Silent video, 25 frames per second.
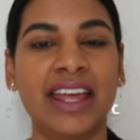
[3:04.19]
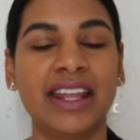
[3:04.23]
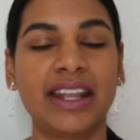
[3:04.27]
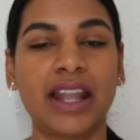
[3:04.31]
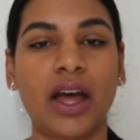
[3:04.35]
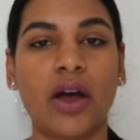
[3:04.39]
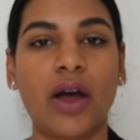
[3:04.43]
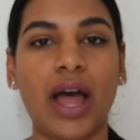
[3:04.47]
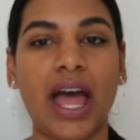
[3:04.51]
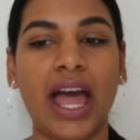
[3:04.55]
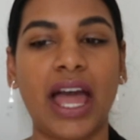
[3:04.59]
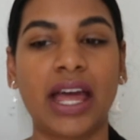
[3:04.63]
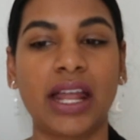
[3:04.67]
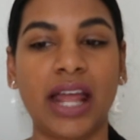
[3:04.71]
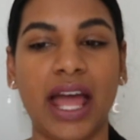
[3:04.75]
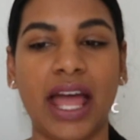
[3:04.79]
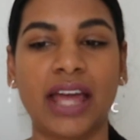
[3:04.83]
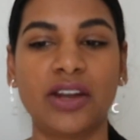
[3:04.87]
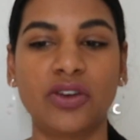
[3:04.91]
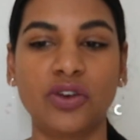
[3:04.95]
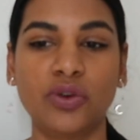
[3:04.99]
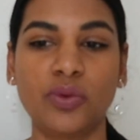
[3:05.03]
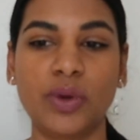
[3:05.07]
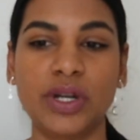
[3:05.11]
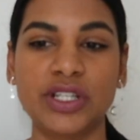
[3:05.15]
Now, I
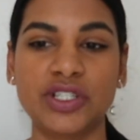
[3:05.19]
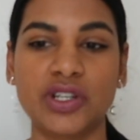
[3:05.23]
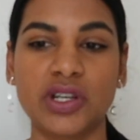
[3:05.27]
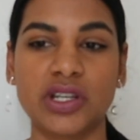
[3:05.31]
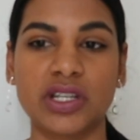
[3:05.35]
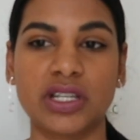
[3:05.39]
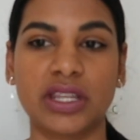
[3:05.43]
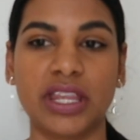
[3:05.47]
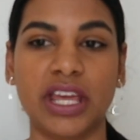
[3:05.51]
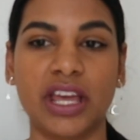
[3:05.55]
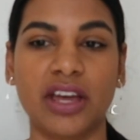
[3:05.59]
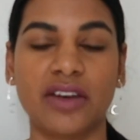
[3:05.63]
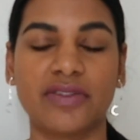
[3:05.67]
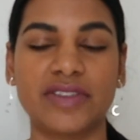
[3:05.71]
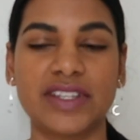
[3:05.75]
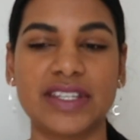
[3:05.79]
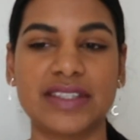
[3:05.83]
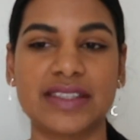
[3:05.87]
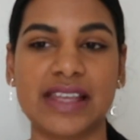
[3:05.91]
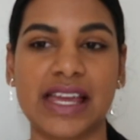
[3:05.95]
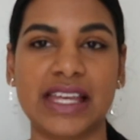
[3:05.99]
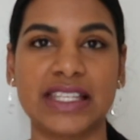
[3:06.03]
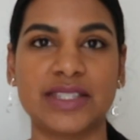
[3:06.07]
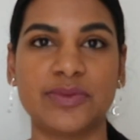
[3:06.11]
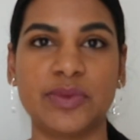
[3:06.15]
don't want you to think of
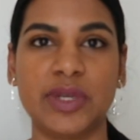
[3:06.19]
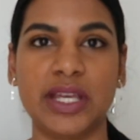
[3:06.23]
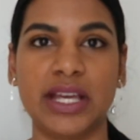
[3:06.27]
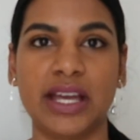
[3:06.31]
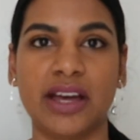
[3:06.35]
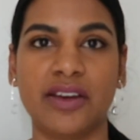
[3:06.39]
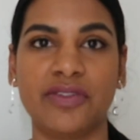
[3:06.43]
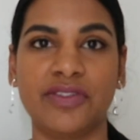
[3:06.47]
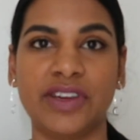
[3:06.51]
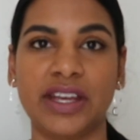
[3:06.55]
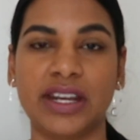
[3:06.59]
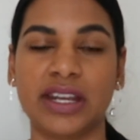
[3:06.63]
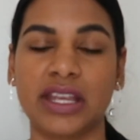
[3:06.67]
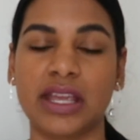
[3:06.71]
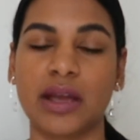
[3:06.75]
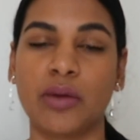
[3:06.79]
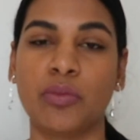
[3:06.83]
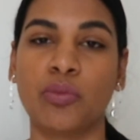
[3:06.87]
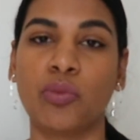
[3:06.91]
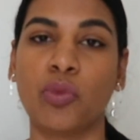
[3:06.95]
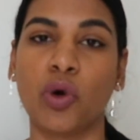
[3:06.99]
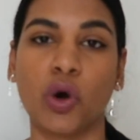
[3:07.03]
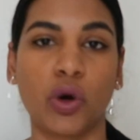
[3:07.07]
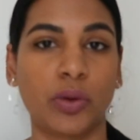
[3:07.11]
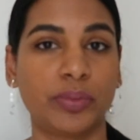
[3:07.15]
this as being a very
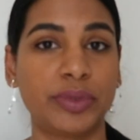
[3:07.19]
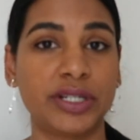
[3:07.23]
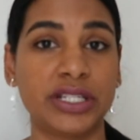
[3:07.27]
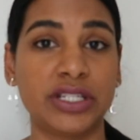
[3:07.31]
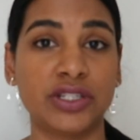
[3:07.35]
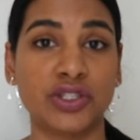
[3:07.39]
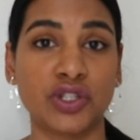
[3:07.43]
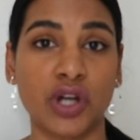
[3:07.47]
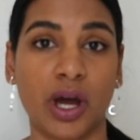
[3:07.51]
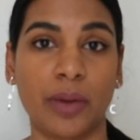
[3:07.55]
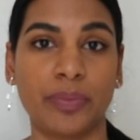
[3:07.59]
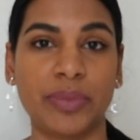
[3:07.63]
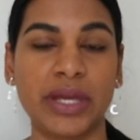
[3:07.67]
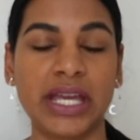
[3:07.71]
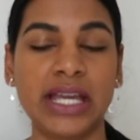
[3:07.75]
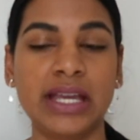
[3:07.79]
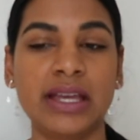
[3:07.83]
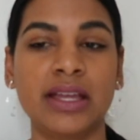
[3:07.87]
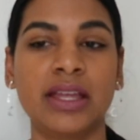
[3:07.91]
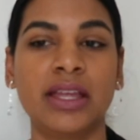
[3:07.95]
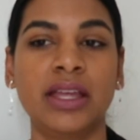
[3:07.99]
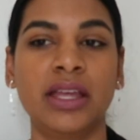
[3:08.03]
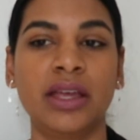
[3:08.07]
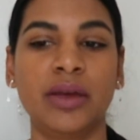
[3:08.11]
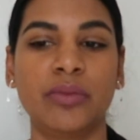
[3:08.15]
morbid topic,